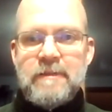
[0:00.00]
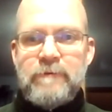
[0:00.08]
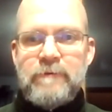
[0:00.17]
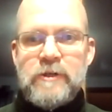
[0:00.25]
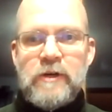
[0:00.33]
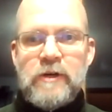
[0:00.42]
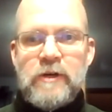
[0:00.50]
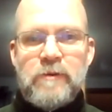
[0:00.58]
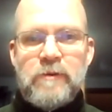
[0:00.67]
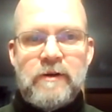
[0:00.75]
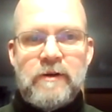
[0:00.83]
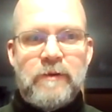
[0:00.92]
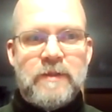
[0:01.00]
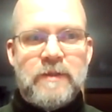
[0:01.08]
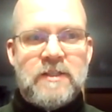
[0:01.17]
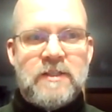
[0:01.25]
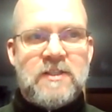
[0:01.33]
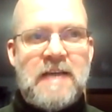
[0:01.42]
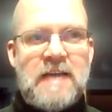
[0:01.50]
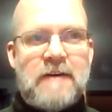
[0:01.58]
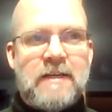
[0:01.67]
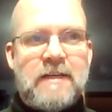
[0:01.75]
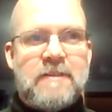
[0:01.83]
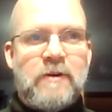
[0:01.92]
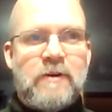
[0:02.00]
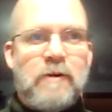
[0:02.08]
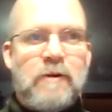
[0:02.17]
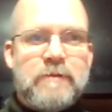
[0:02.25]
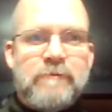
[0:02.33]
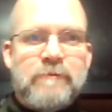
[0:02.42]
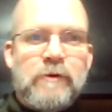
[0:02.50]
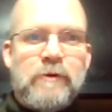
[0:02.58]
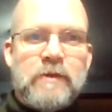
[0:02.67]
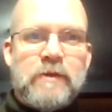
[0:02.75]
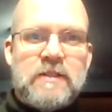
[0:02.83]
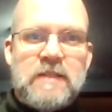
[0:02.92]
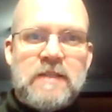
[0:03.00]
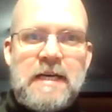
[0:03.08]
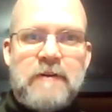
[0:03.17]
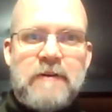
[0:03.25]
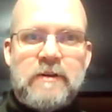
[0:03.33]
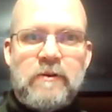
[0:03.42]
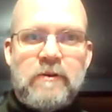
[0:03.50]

The fishing opener opens this Saturday, so I hope some folks get out there.